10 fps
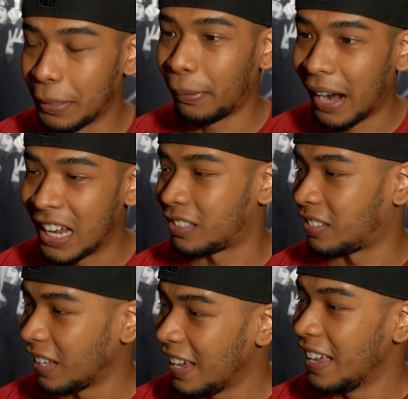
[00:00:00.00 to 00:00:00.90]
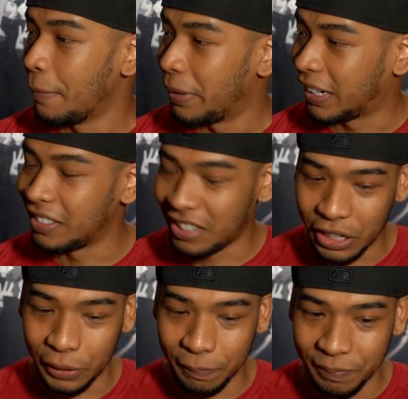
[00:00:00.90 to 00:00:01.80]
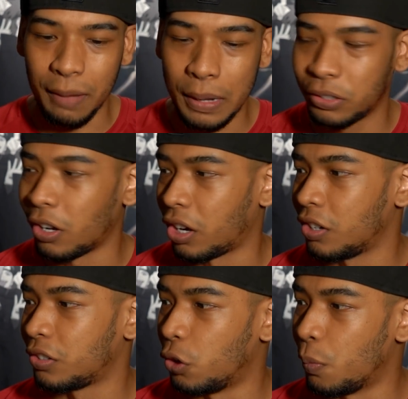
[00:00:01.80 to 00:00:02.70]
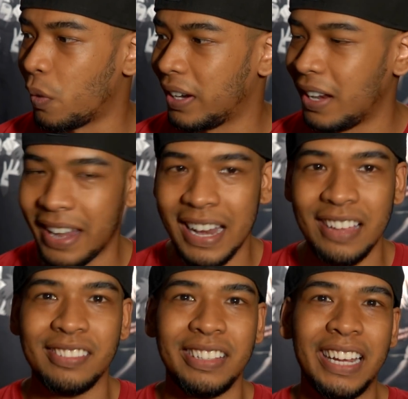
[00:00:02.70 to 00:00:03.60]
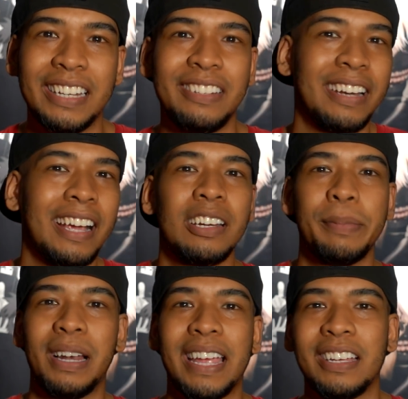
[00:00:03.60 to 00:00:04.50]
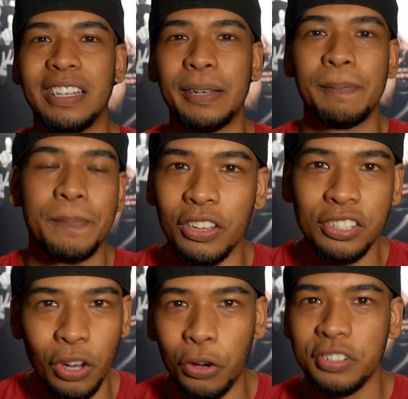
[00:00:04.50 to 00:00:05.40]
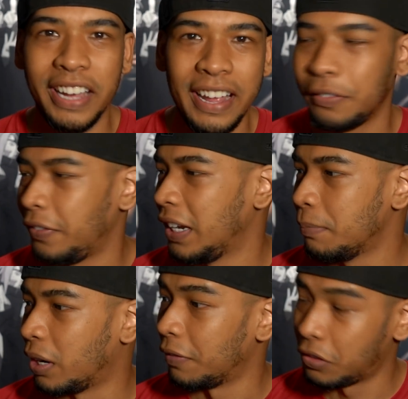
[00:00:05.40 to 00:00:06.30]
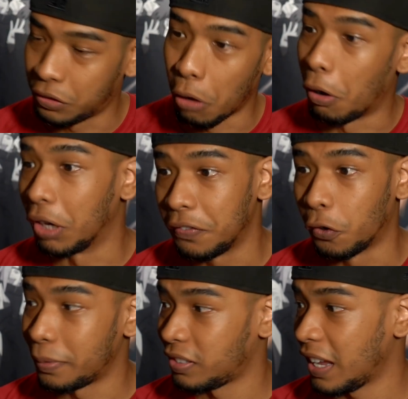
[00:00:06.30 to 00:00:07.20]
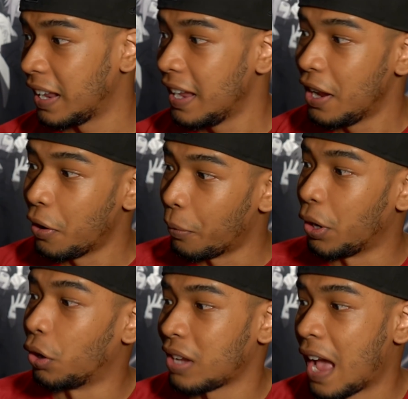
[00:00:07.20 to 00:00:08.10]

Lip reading: I'm surprised because, you know, a lot of people started on Storm 1 and that's, you know, that could have been like a nostalgia kind of thing, but only 4%. We